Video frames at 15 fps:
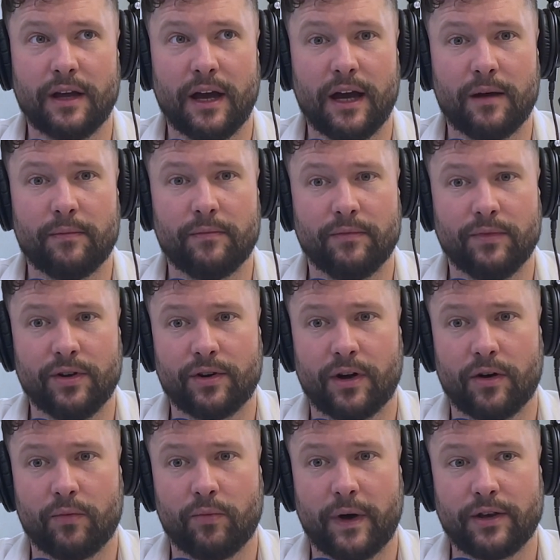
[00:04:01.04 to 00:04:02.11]

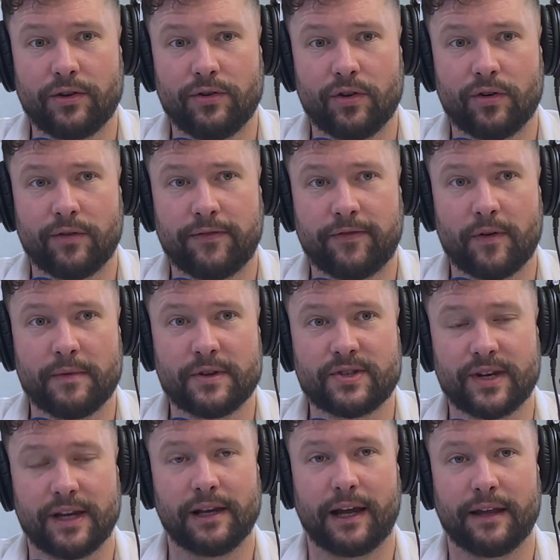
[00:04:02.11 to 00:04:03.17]
when you're from a
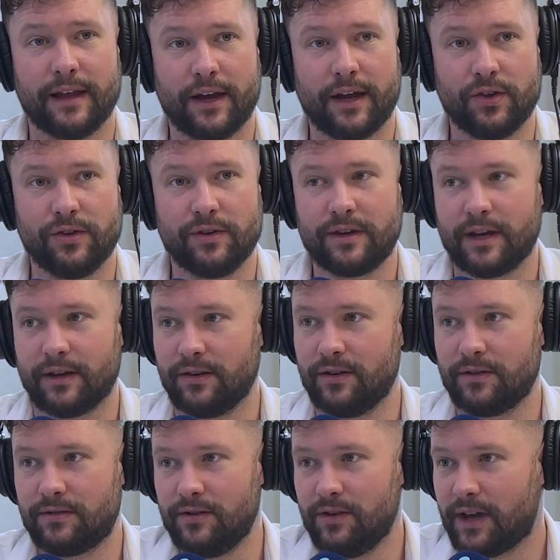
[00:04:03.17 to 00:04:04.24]
city like that, you
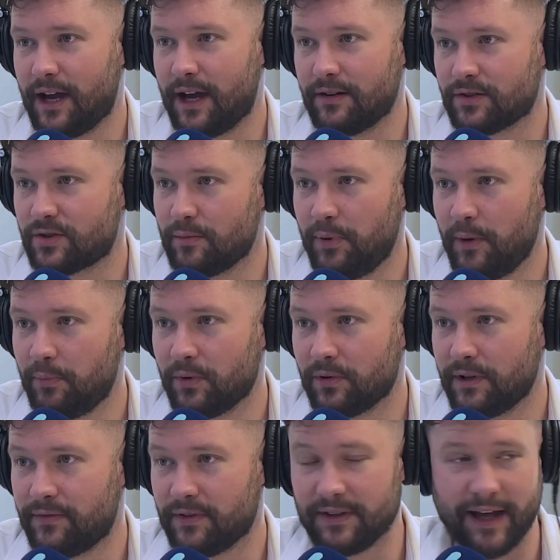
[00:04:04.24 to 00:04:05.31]
can't... Some people
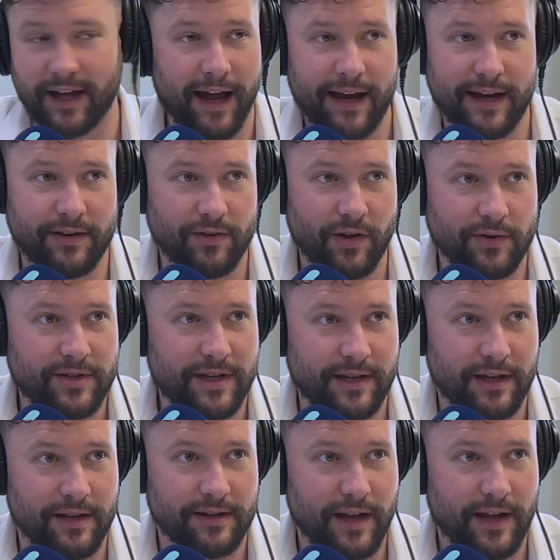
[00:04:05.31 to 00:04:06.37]
live and die in those
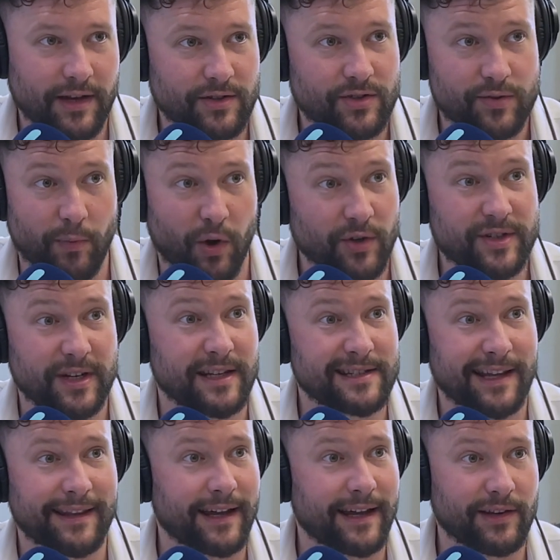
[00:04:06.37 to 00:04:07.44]
in small cities
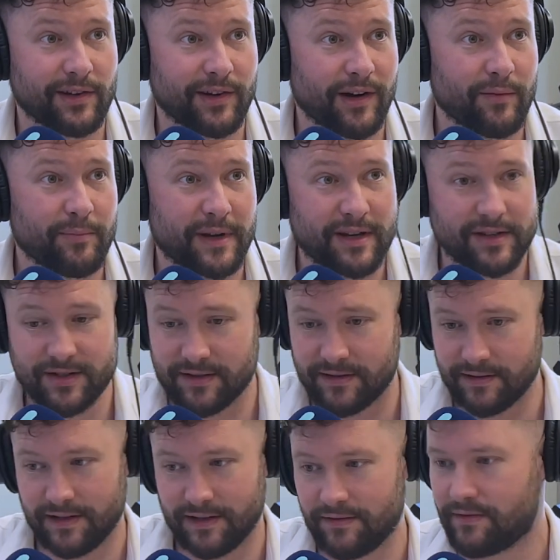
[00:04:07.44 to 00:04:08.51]
like that, because
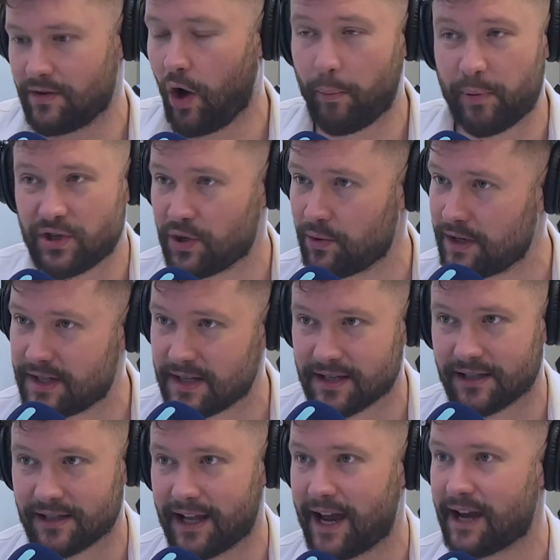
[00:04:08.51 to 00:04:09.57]
opportunities
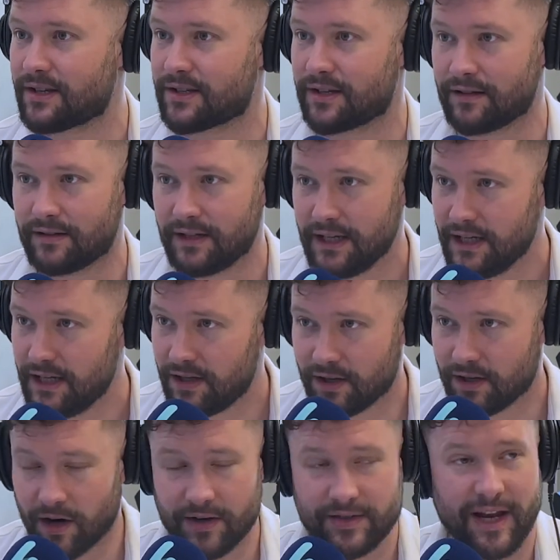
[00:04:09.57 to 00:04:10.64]
are less and,
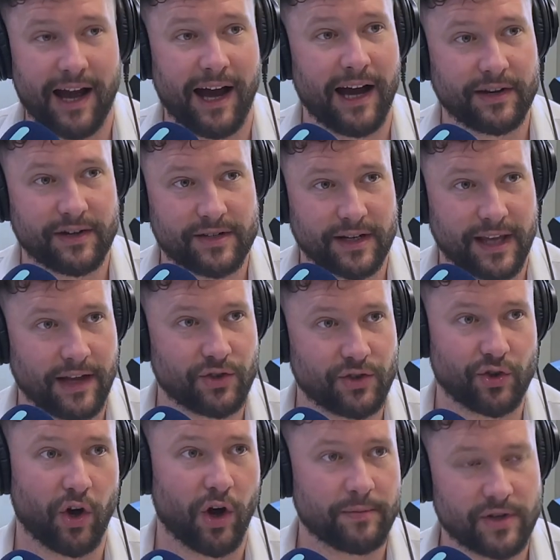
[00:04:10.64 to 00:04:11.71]
it's harder to get
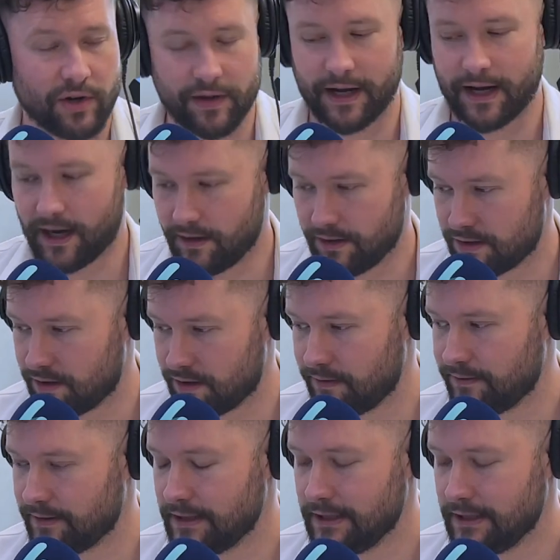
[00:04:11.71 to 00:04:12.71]
jobs and all that kind of stuff.